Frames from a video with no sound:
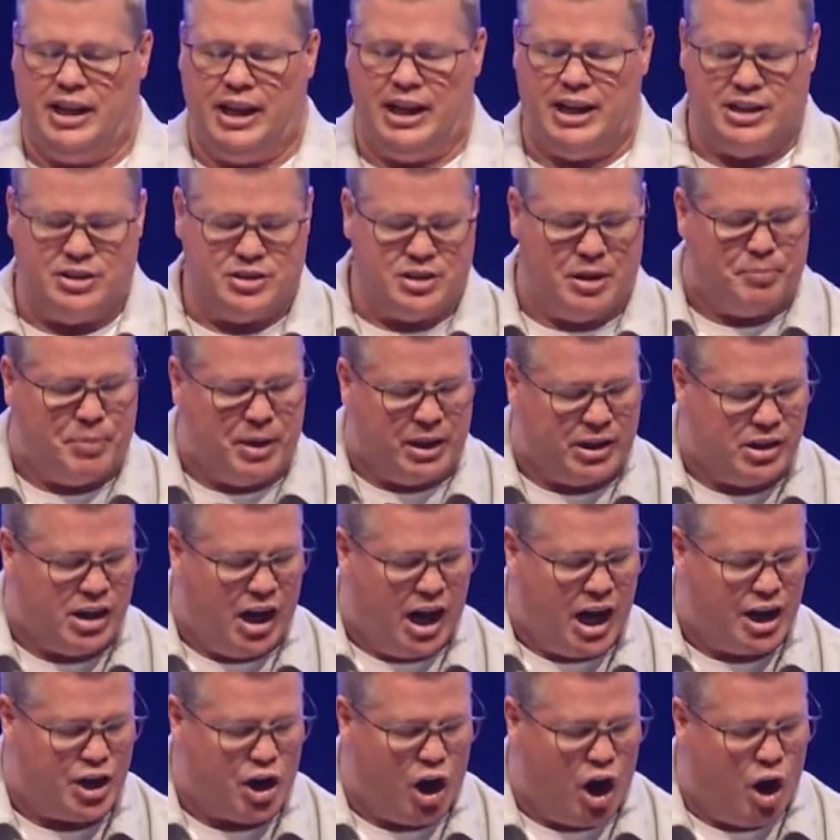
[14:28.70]
And he said, but
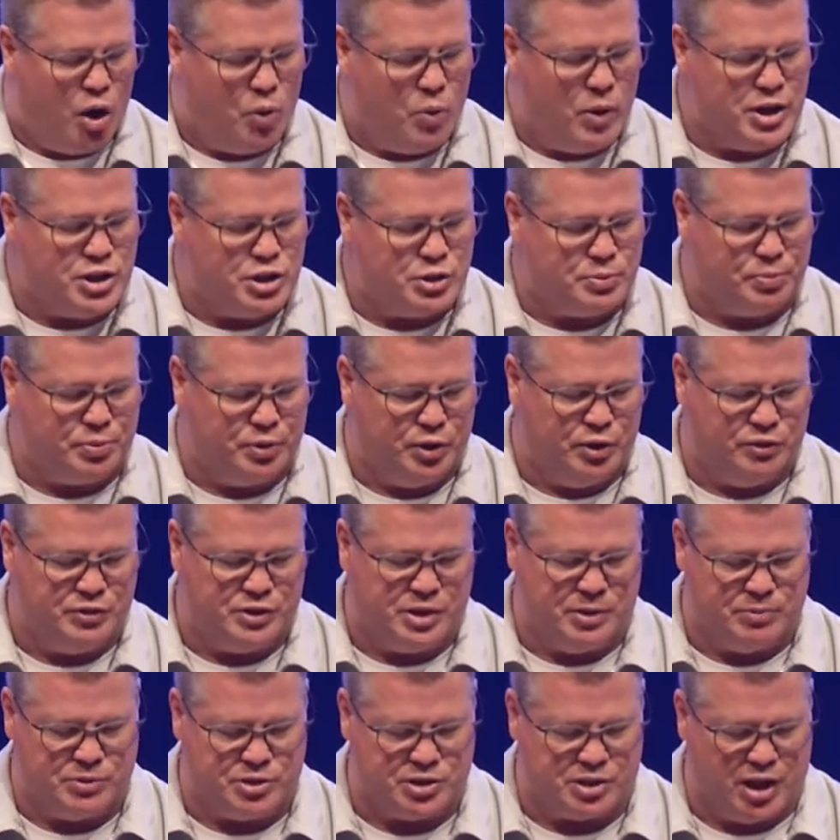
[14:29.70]
God always
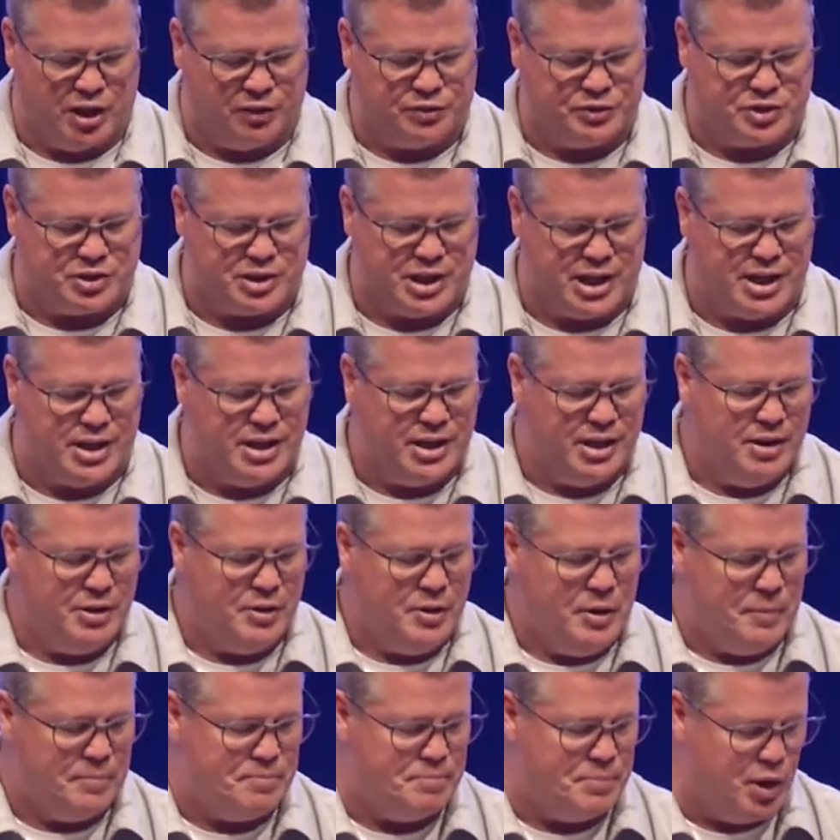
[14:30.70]
proved himself. See,
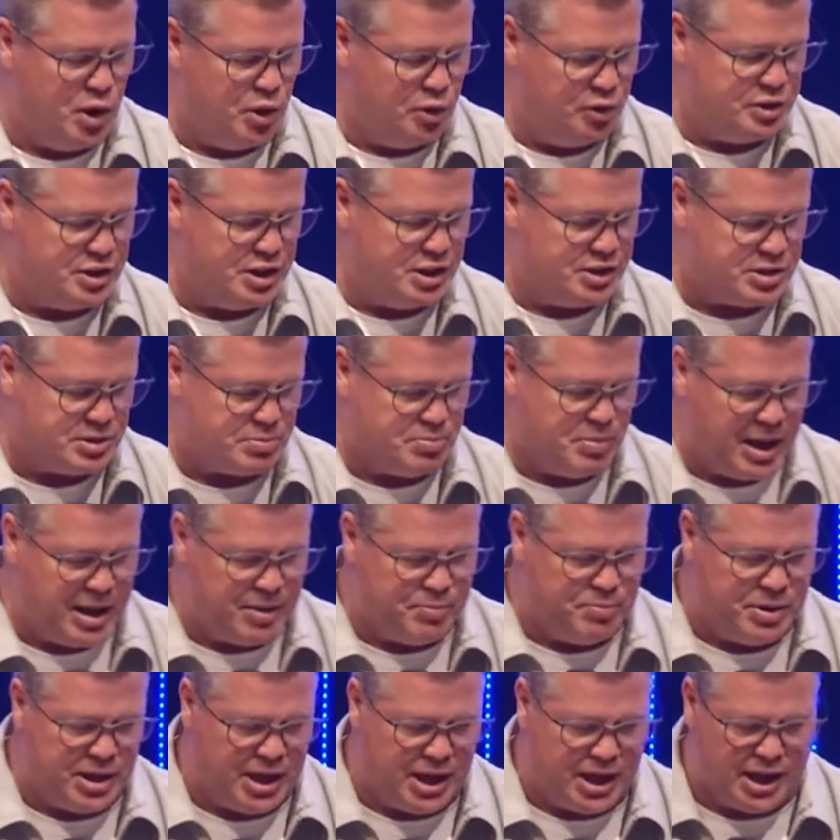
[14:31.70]
boldness may
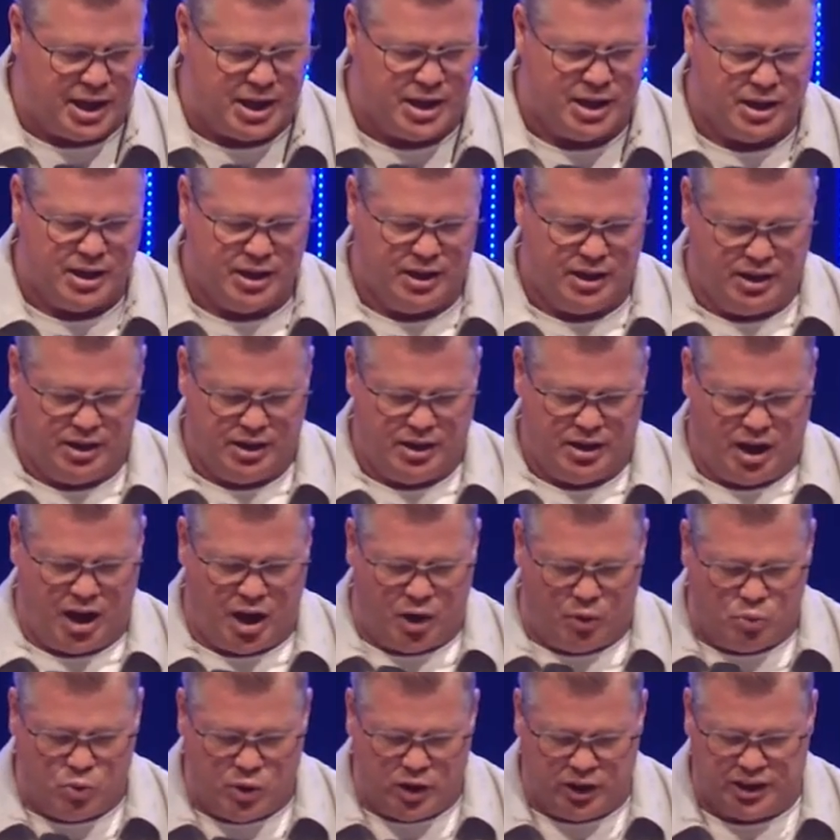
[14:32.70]
be
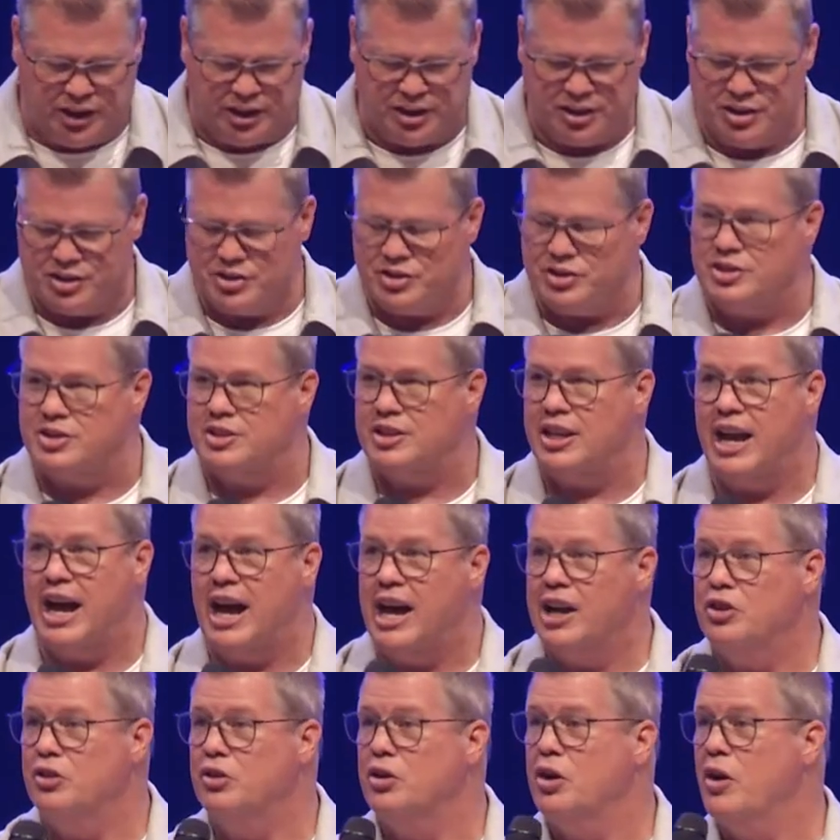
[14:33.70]
a willingness to say,
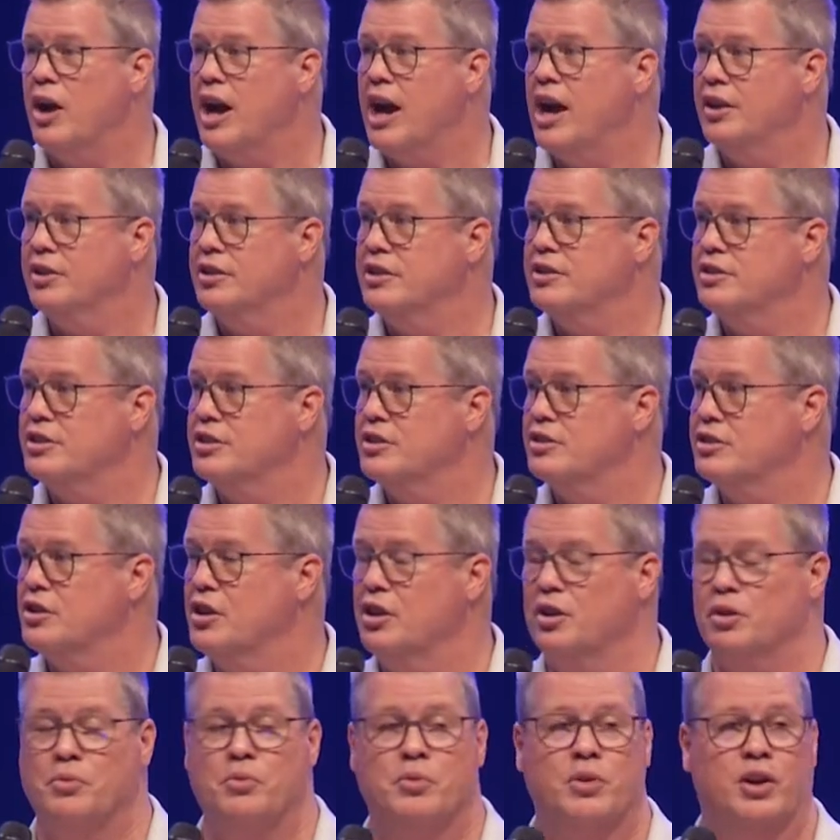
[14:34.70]
I don't know how this is
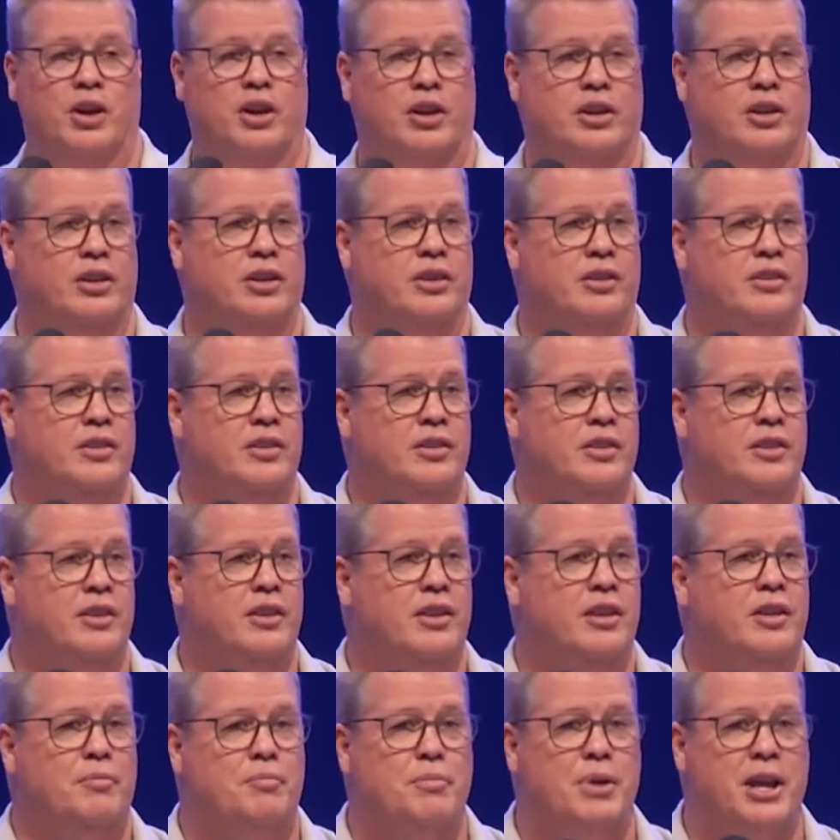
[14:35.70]
going to work.
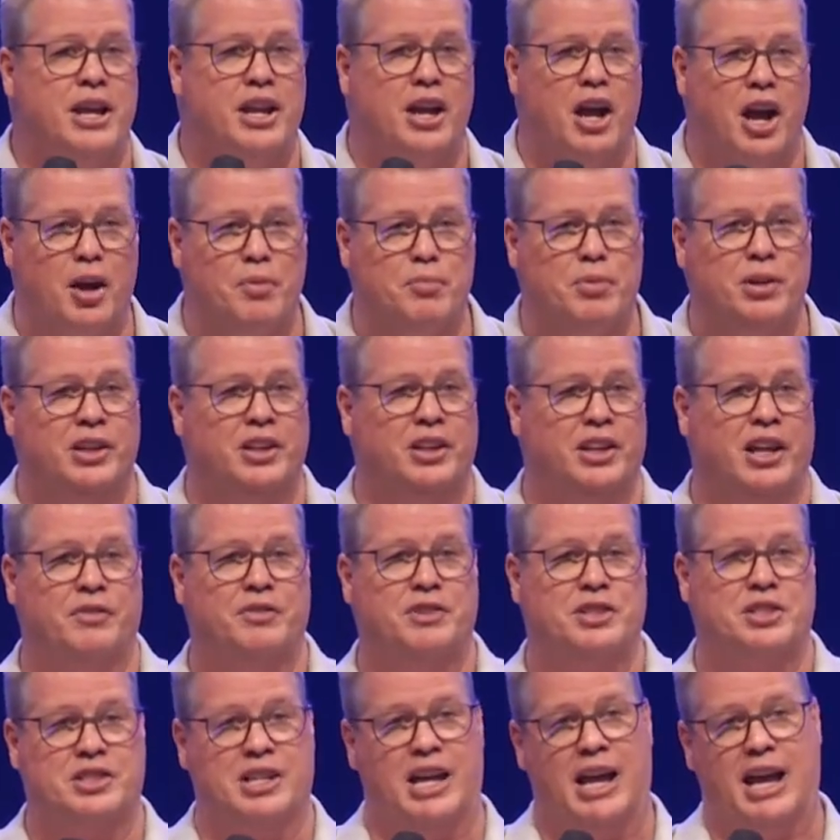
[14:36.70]
Being humble enough
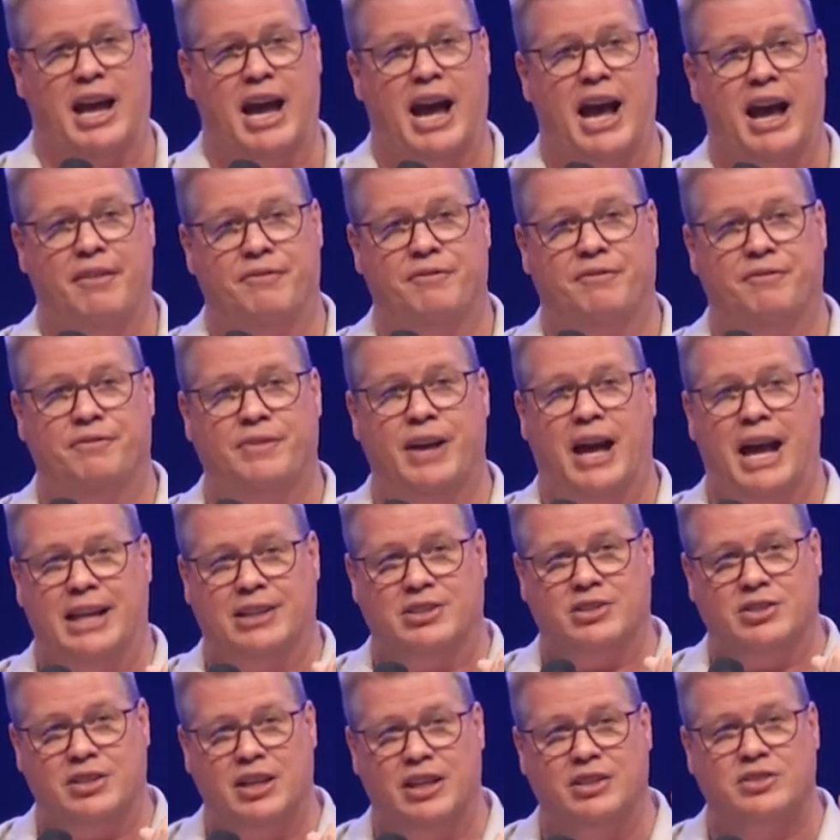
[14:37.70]
to say, I
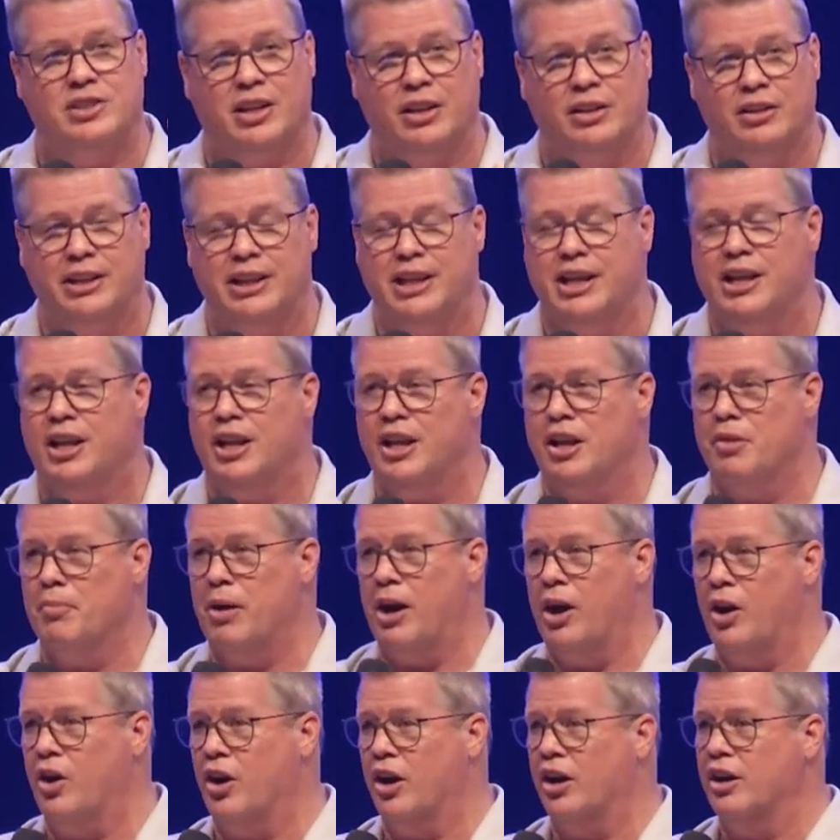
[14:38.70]
sense a leading in
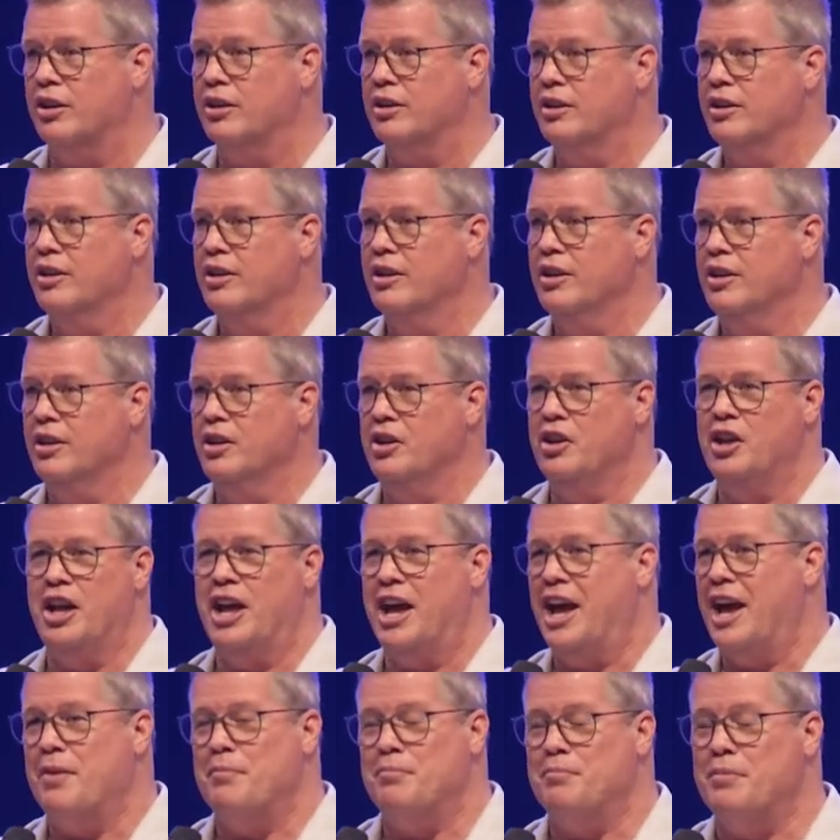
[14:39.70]
my heart,
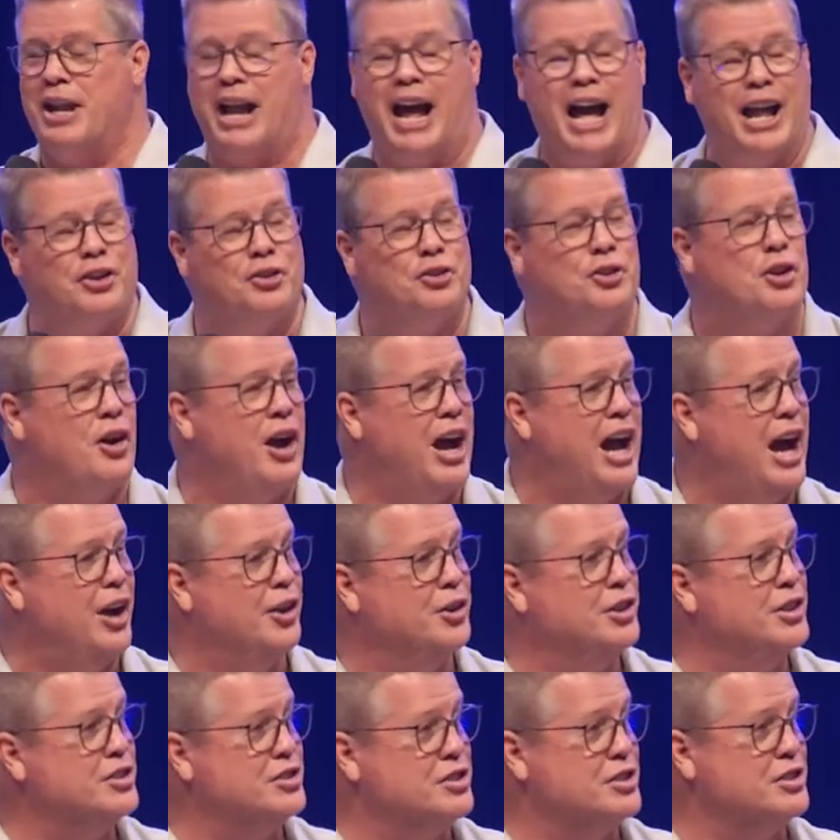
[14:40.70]
but I don't know
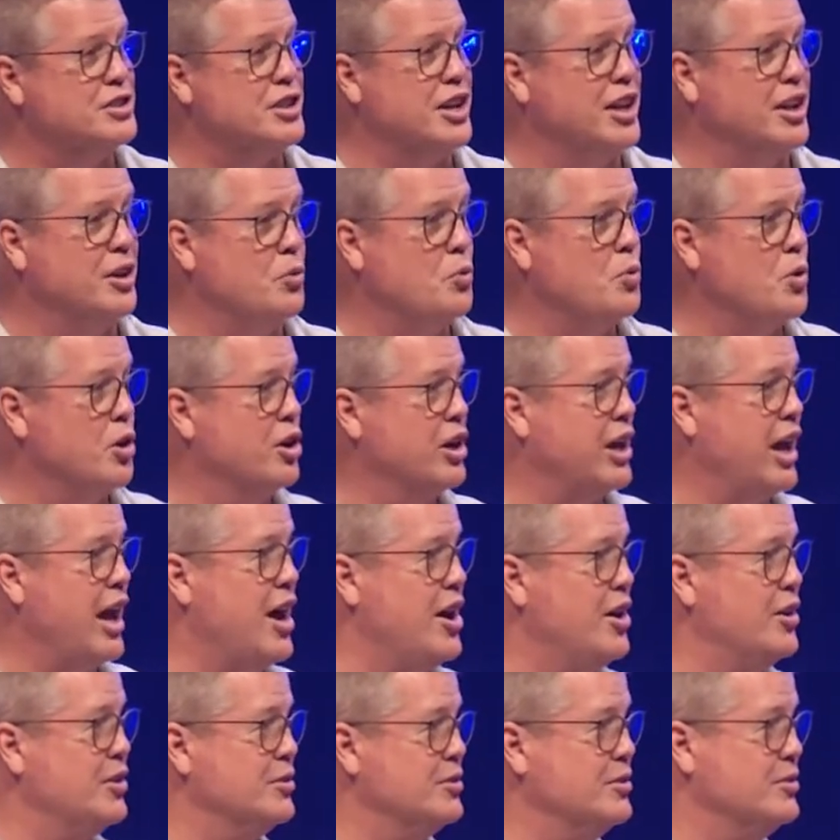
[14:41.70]
how this is going to work
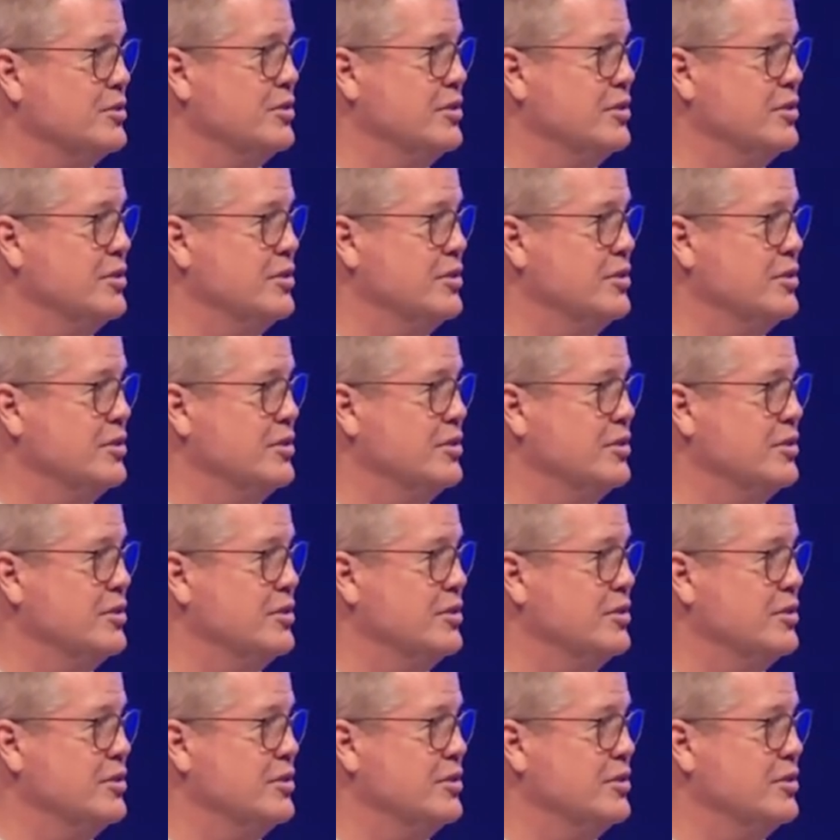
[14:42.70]
out.